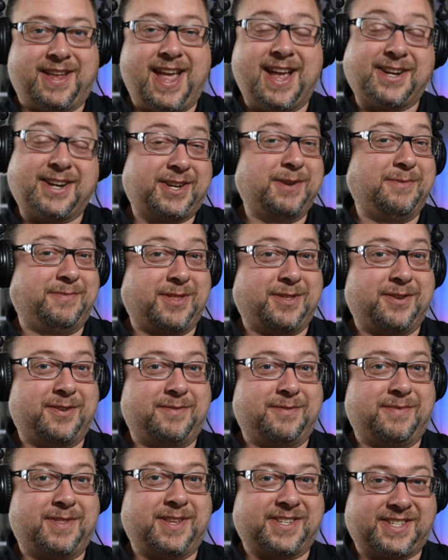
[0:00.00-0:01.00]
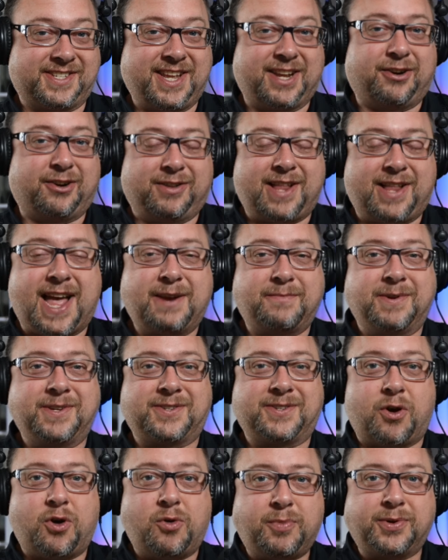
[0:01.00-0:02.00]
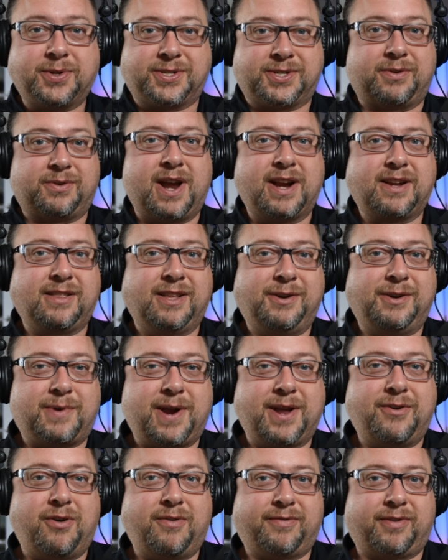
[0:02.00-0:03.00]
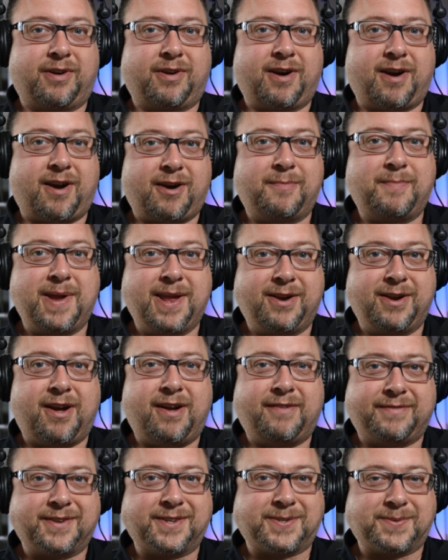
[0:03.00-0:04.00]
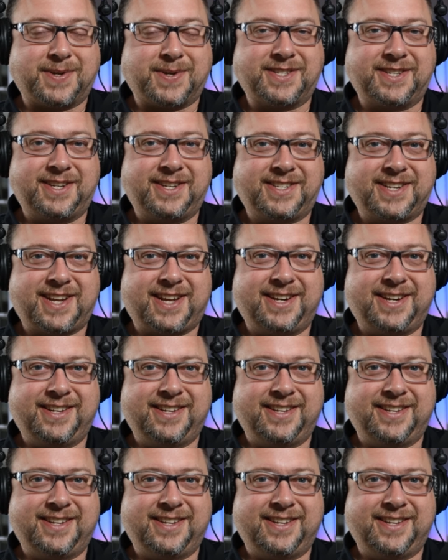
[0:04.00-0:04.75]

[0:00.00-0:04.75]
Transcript: Actually, the center line was almost directly right over our main office, wasn't it, Todd?